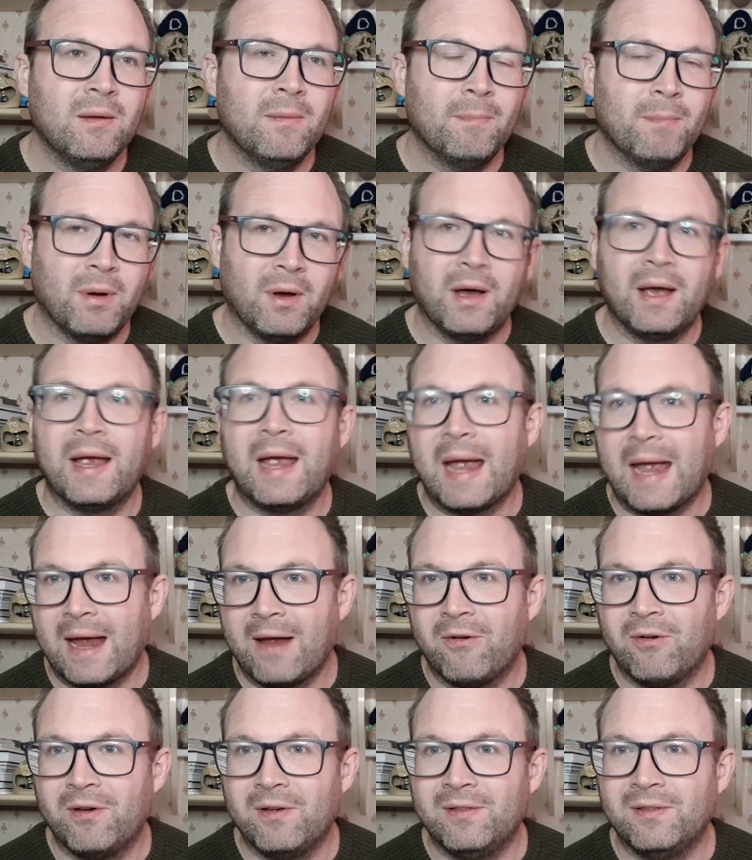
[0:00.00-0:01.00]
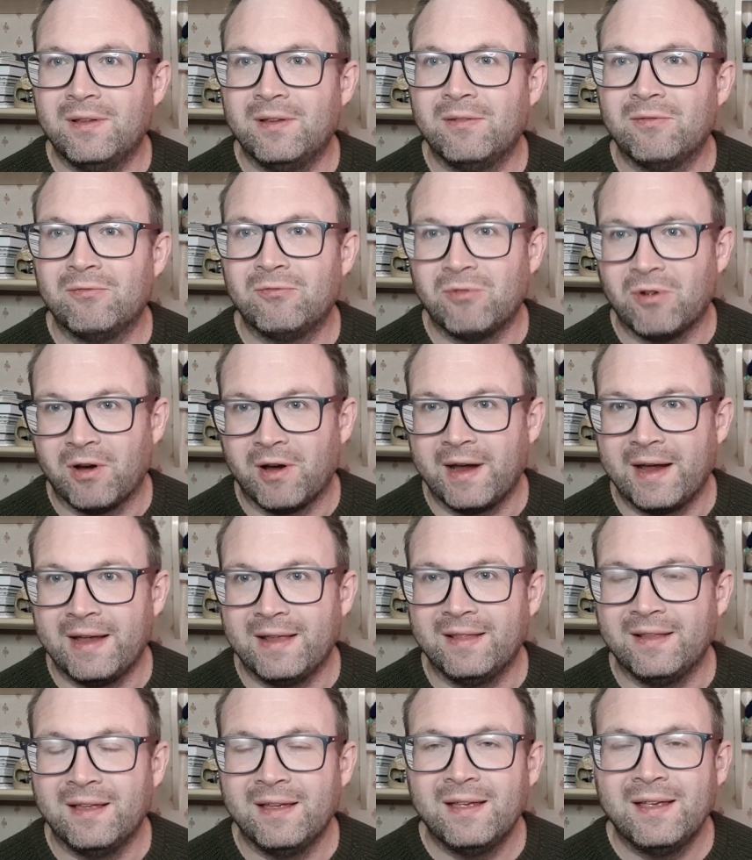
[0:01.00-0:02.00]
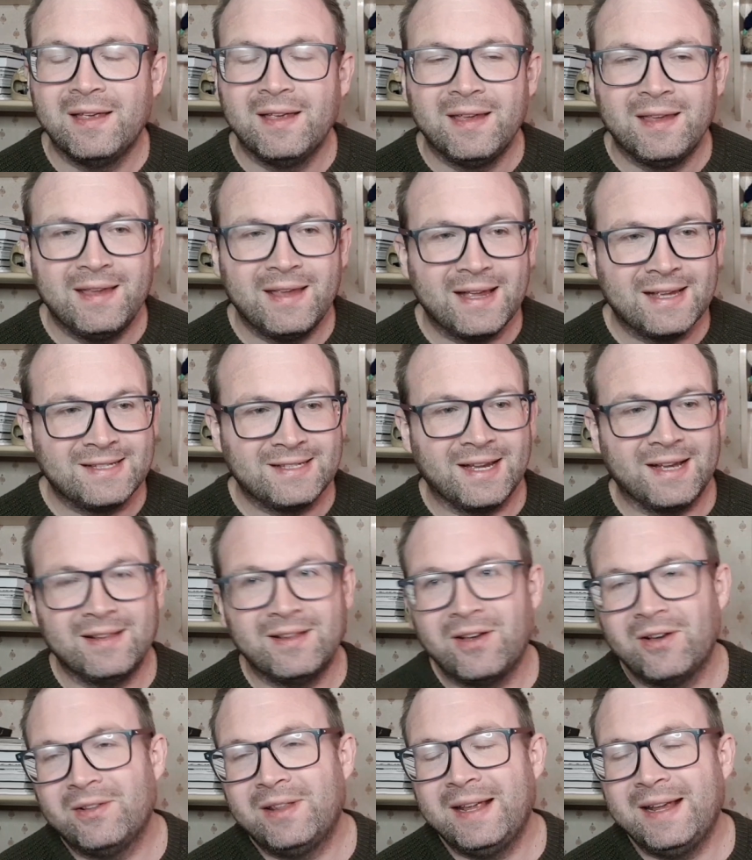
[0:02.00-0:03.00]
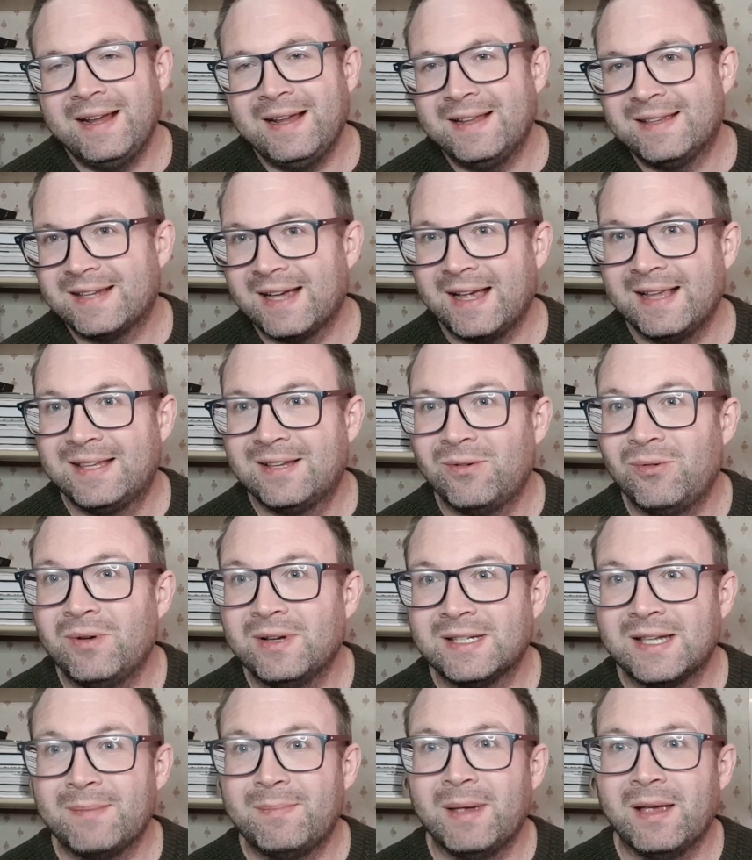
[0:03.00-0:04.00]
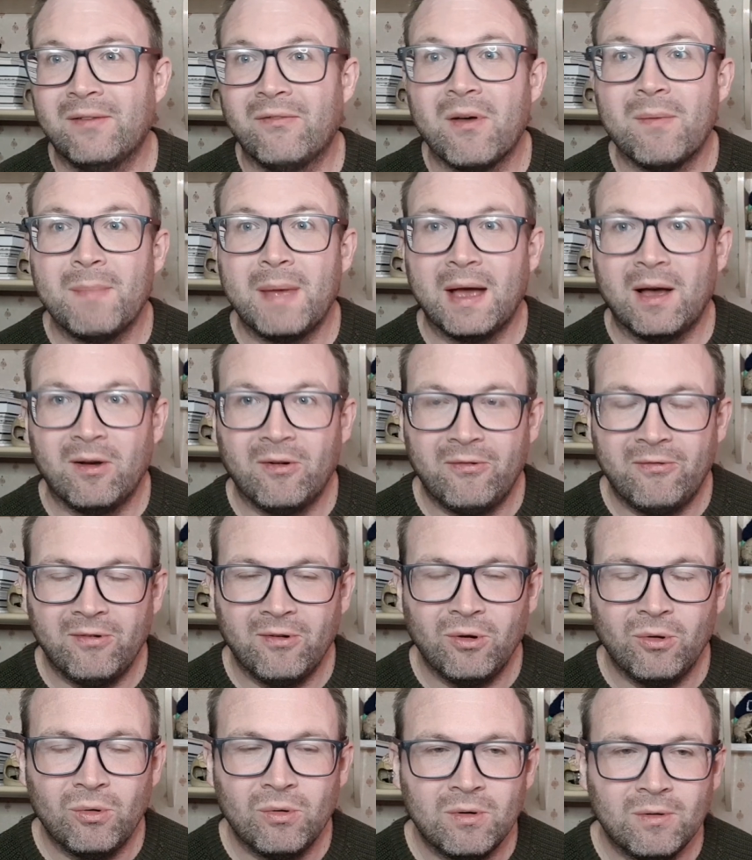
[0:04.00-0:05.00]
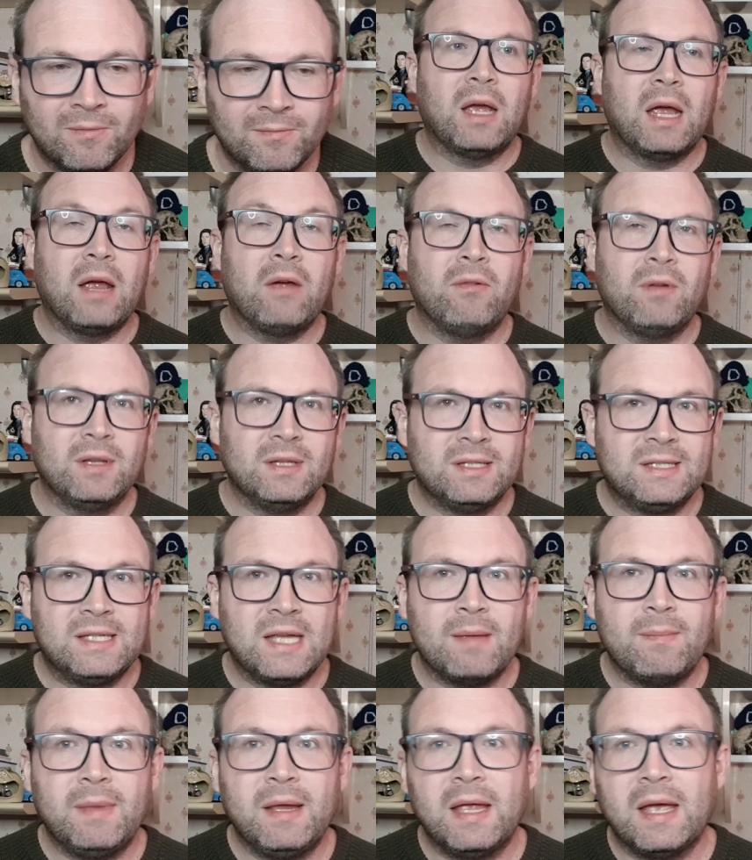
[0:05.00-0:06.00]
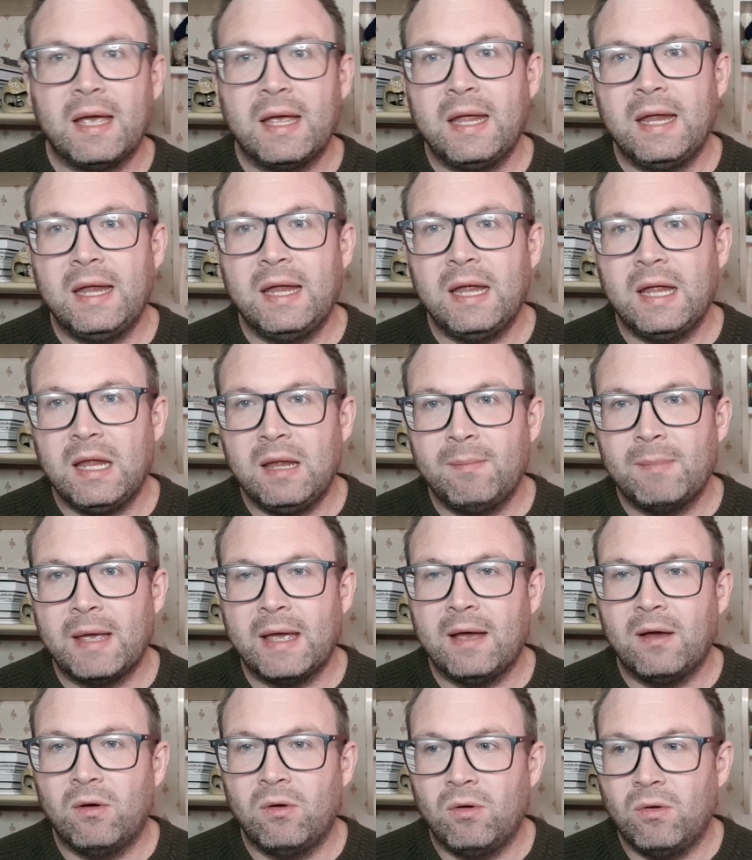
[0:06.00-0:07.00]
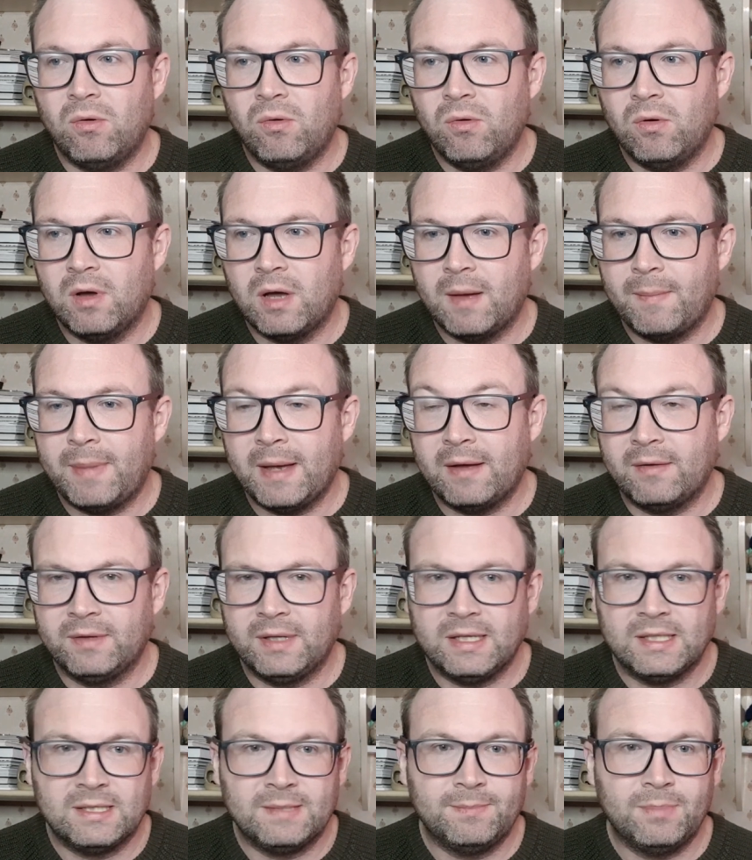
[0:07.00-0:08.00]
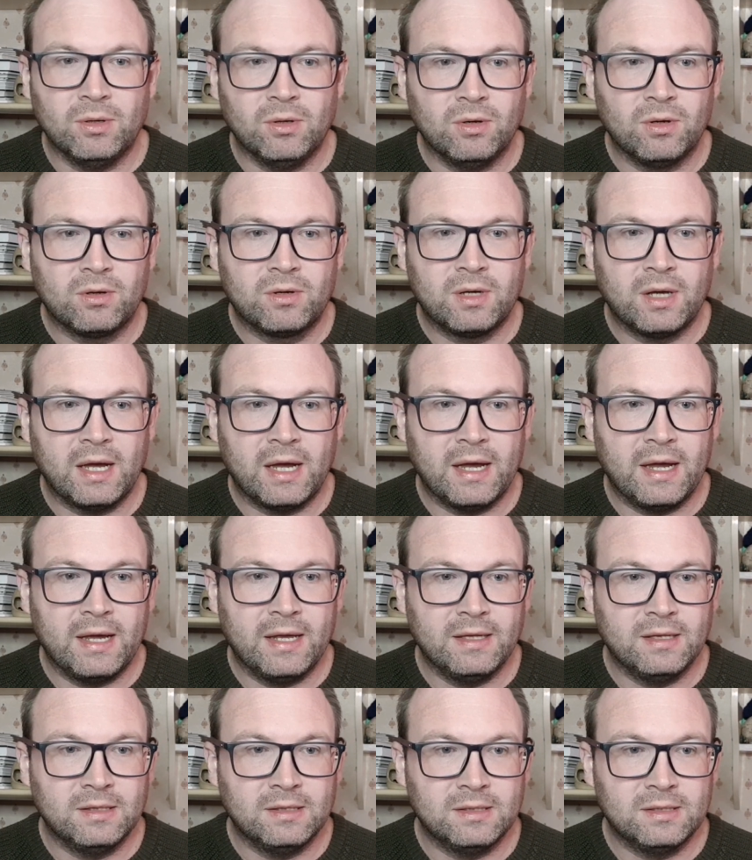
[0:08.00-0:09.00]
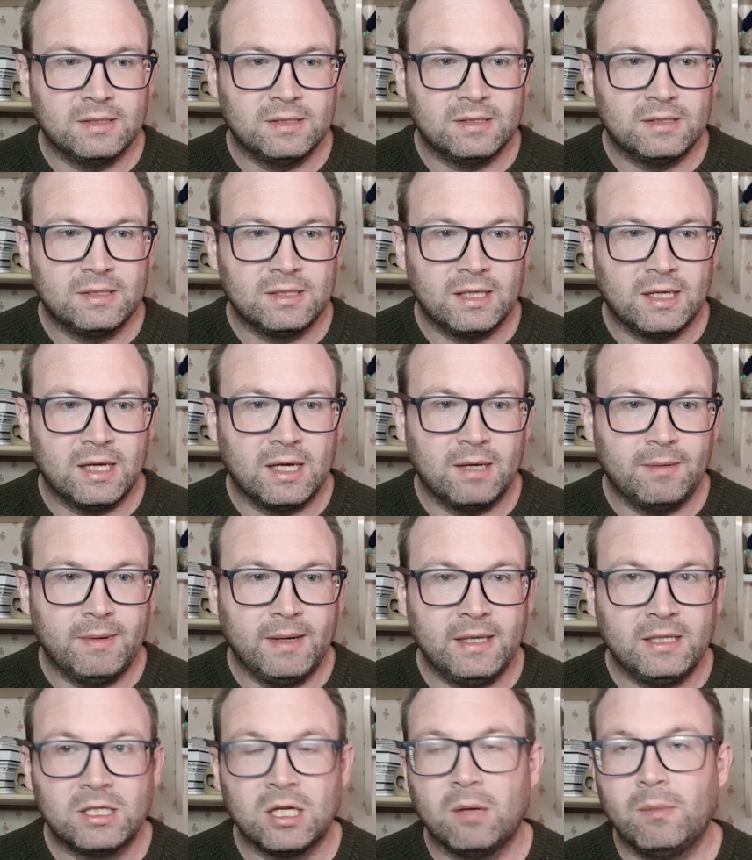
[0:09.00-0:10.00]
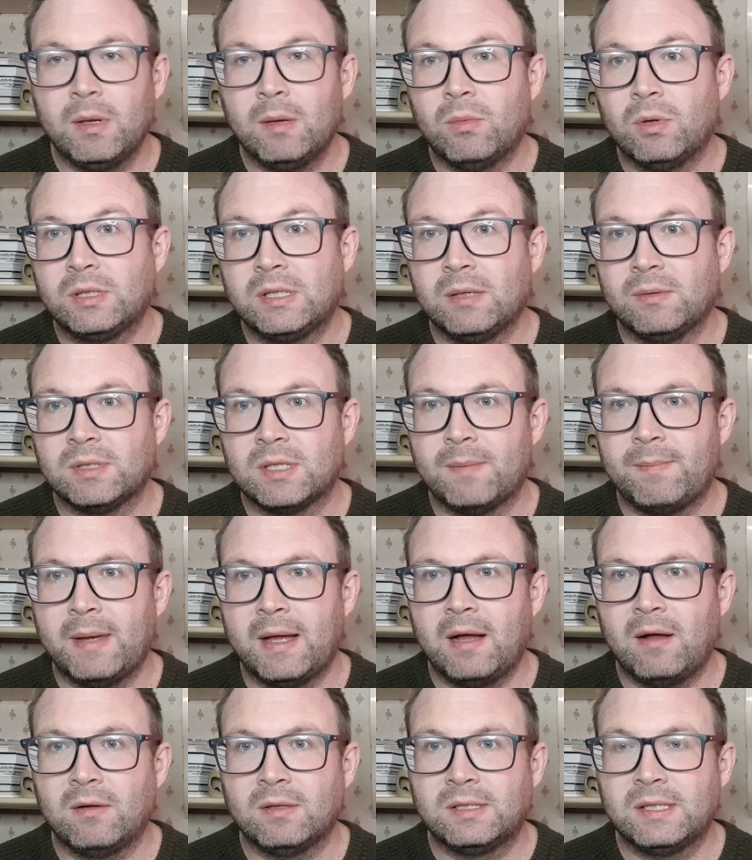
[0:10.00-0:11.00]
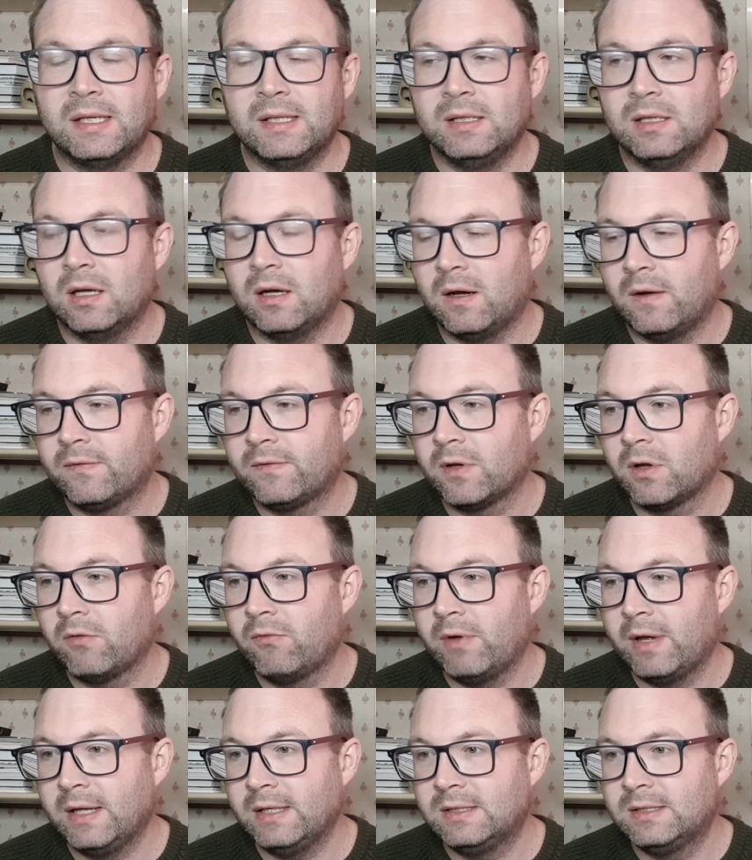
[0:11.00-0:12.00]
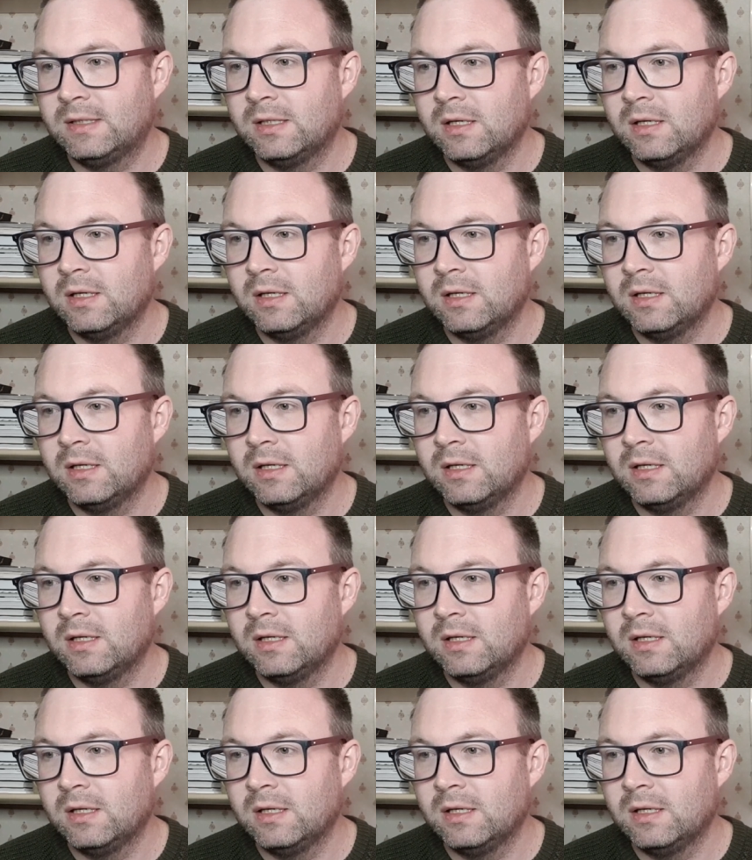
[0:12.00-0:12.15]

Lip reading: by Aarron Ryan. Yes, I know the title is a bit of a mouthful. Aarron sent me an email about this book and he told me what it was about, and after I read